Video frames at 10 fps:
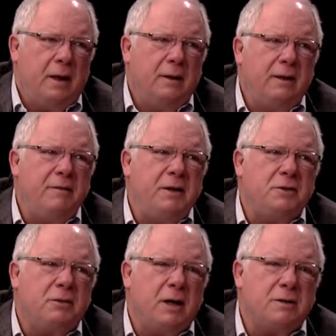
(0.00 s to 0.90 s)
A living
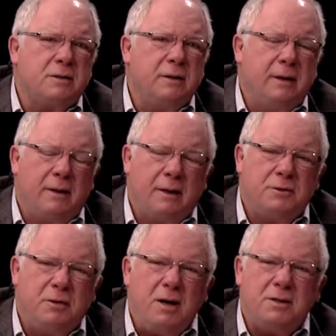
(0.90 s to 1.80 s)
trust, a
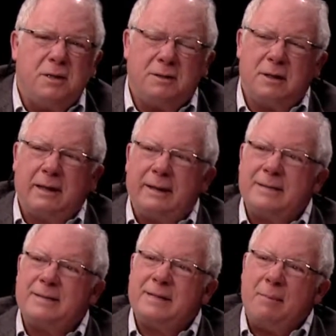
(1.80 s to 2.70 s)
trust is like a
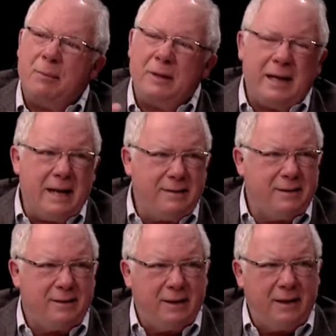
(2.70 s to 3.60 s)
separate
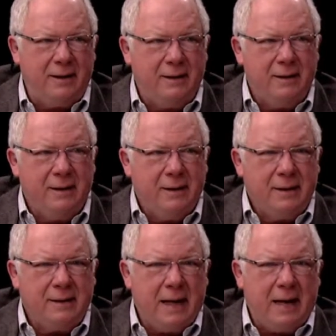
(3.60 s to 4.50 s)
entity
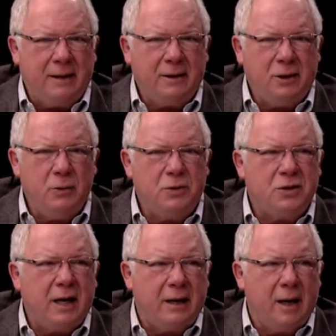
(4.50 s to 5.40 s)
that you
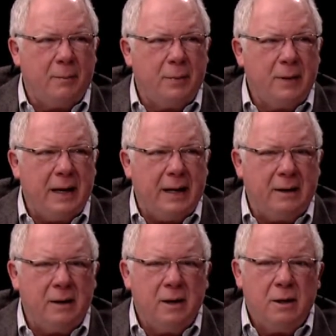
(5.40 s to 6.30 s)
set up,
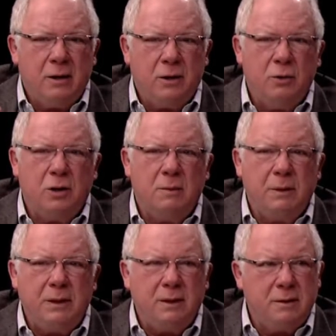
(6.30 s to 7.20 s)
and you can
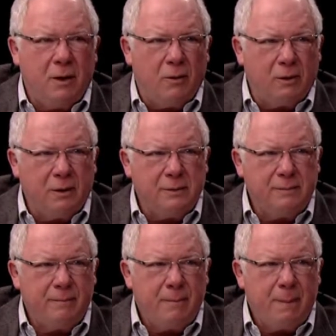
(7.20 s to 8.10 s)
be the donor,
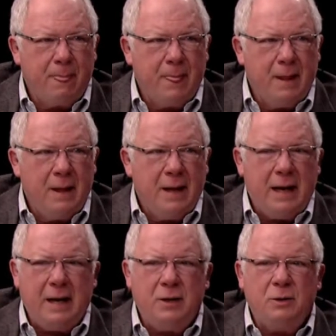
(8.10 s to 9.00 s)

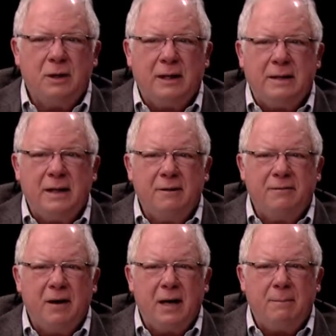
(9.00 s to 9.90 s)
and you can
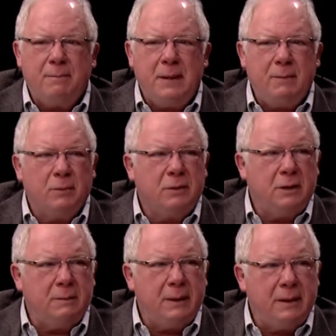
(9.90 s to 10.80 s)
identify people
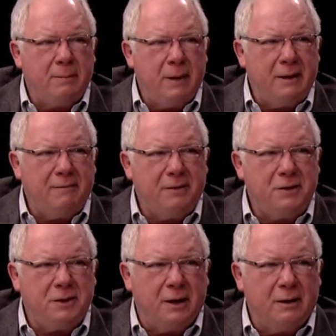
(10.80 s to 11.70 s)
to be the
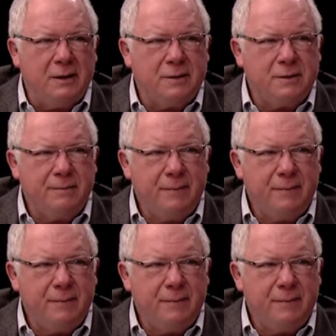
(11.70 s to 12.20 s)
beneficiaries.